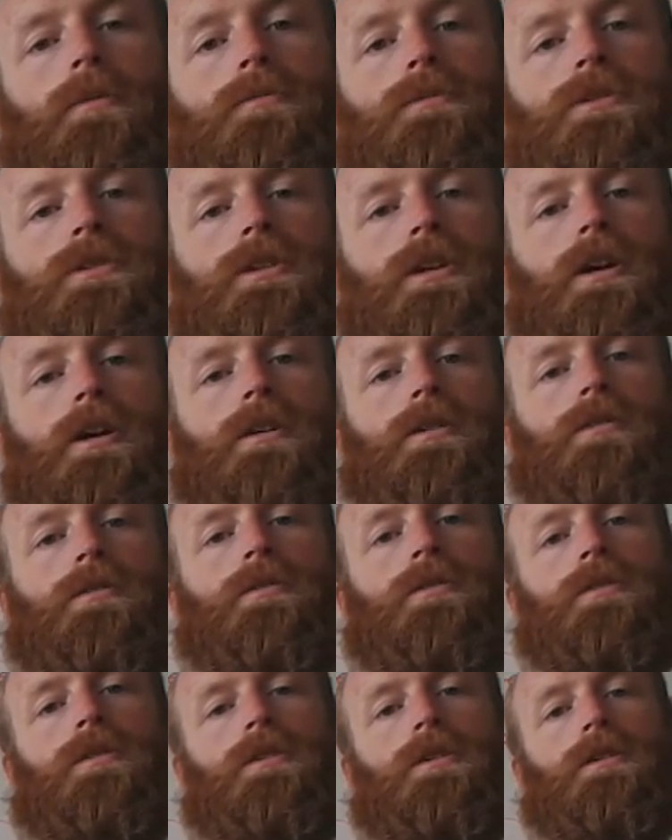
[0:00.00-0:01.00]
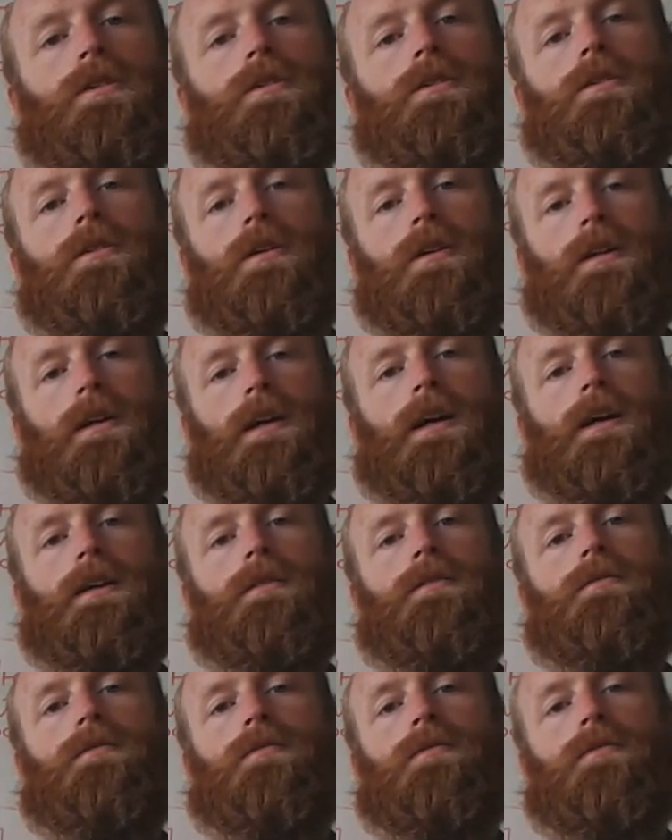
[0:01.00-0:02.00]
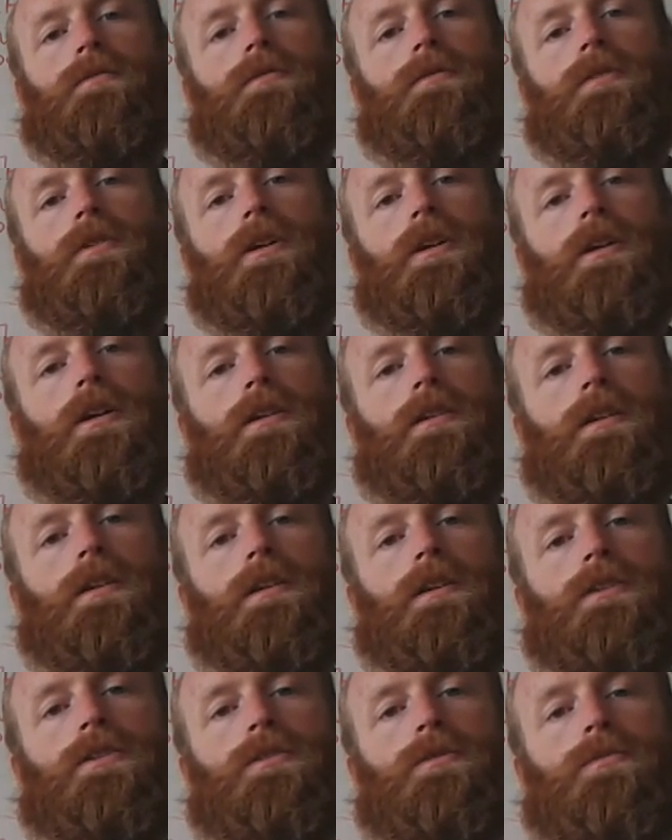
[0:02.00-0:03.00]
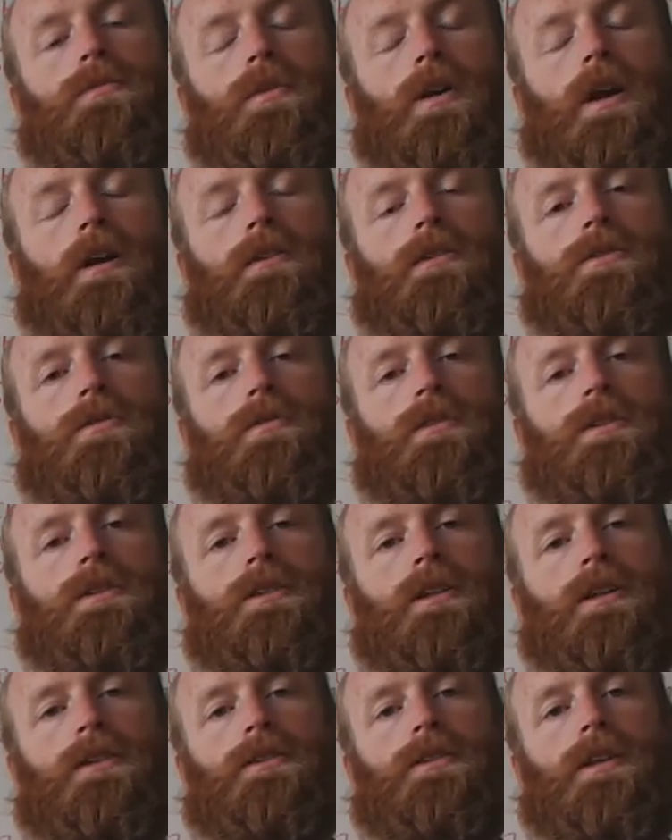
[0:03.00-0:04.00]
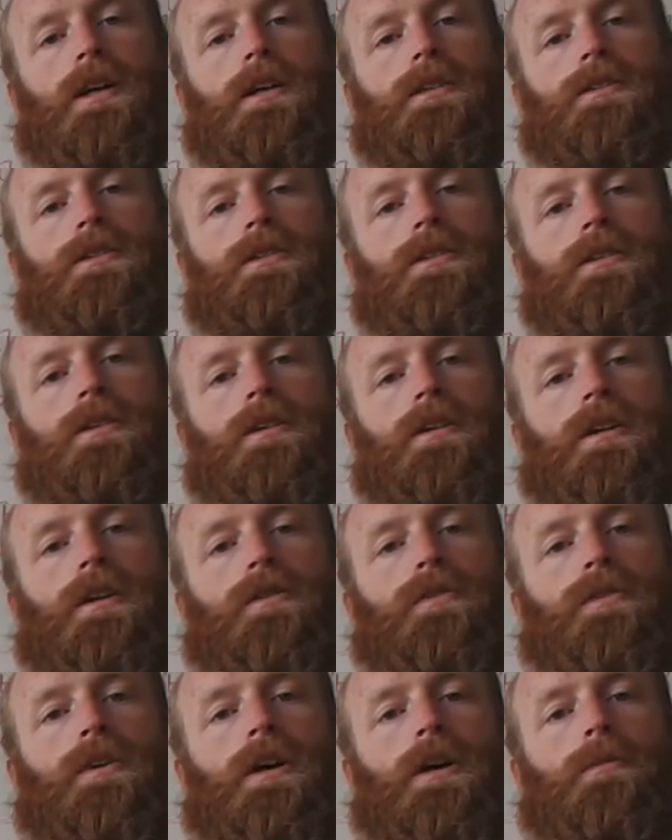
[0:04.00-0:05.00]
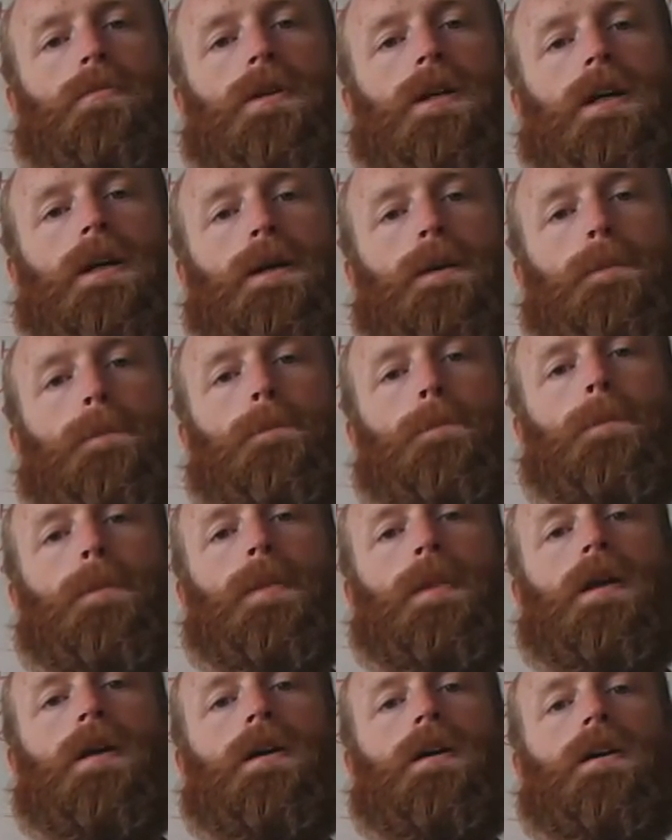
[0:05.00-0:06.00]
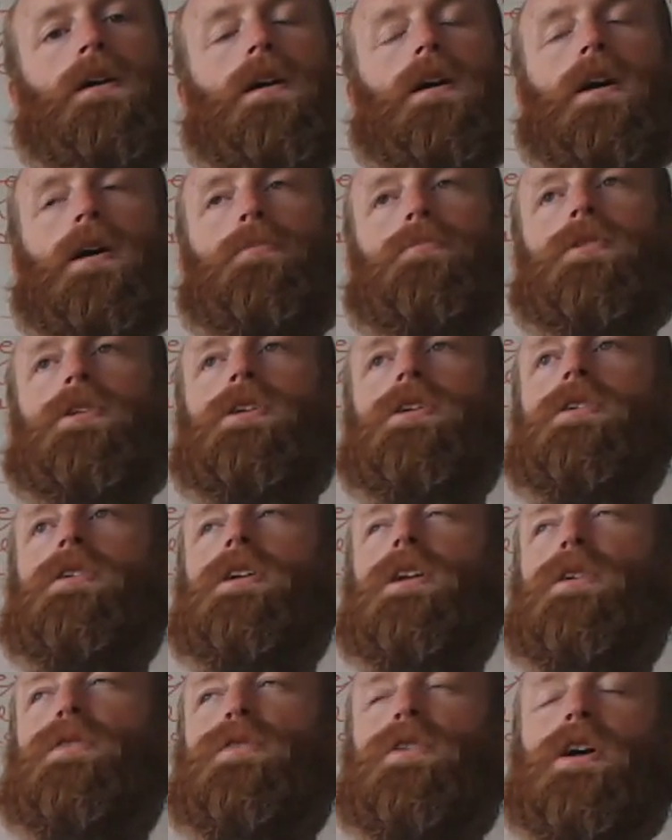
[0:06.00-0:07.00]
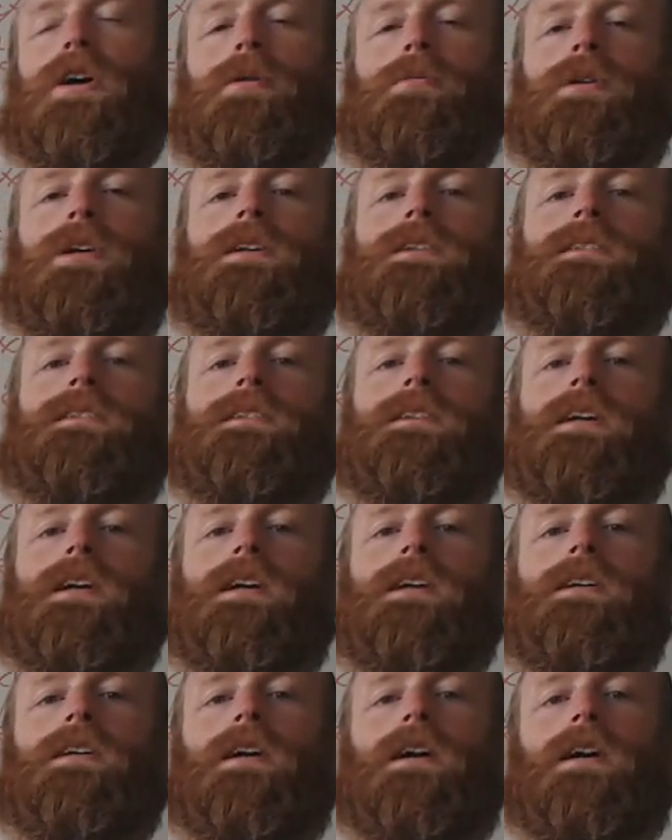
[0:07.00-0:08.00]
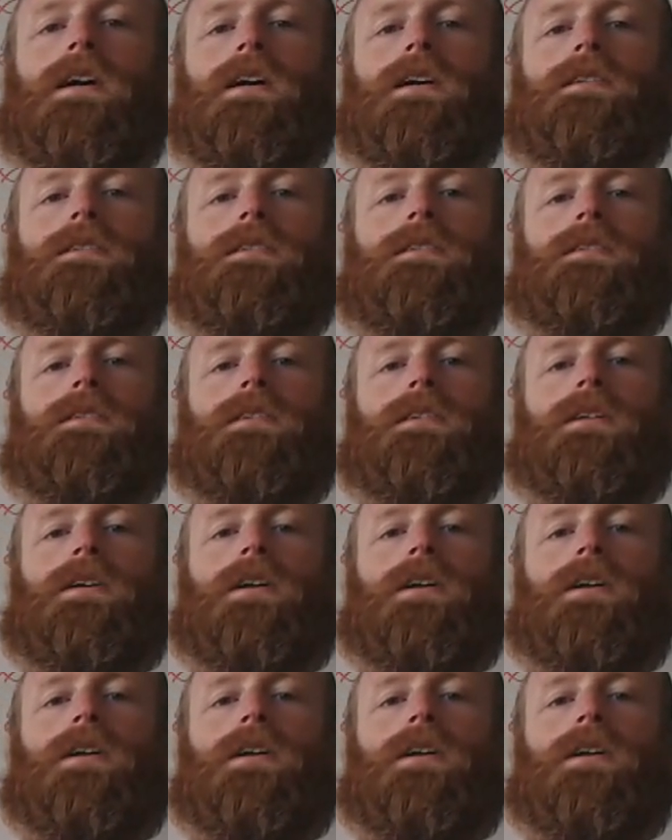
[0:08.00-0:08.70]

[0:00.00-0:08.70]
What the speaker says: So again, there's some characteristics there to the nuclear family. The nuclear family is seen as